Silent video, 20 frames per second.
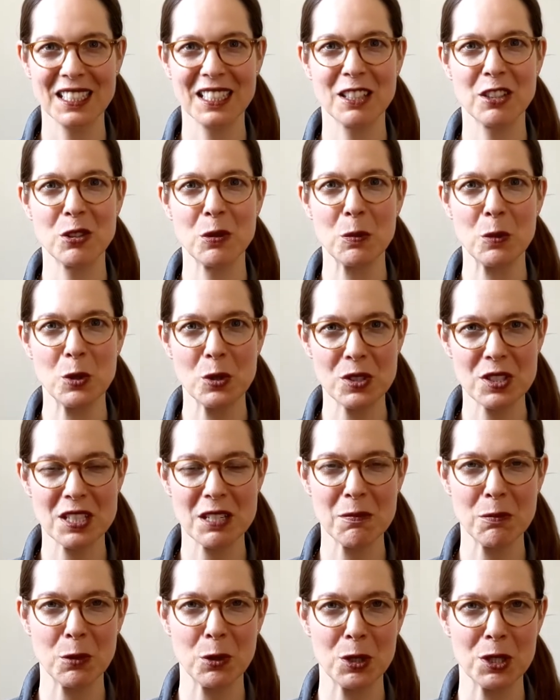that the
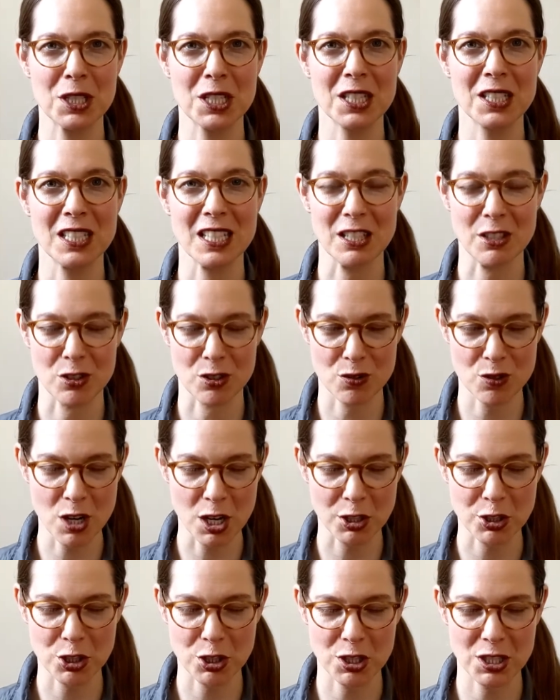most important
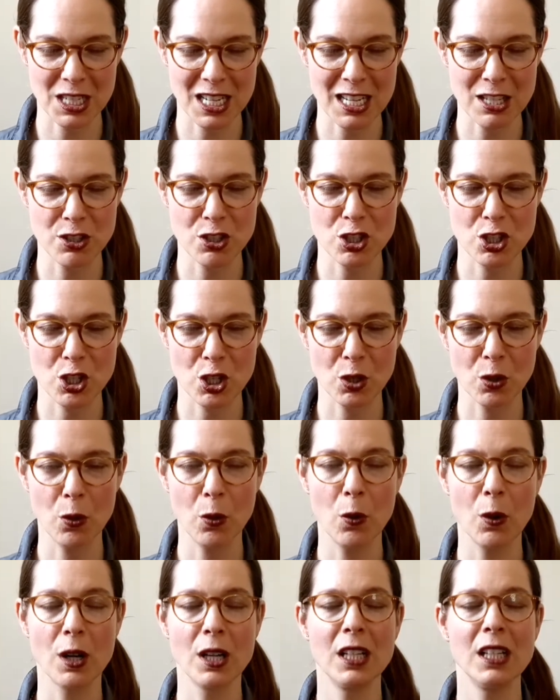instruction is
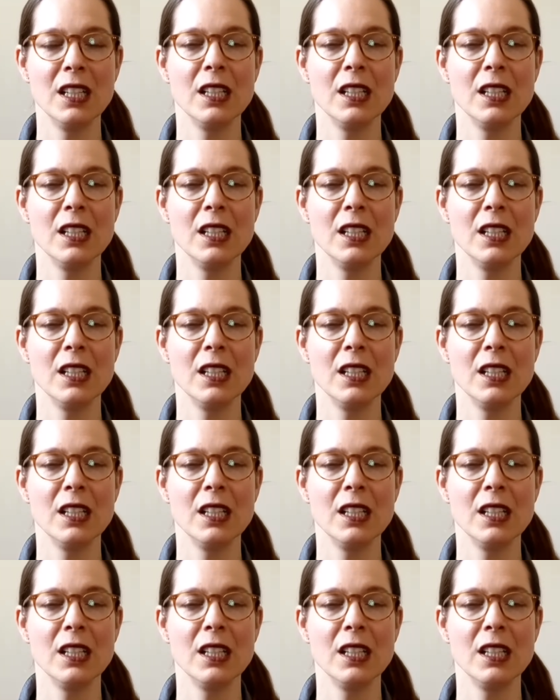to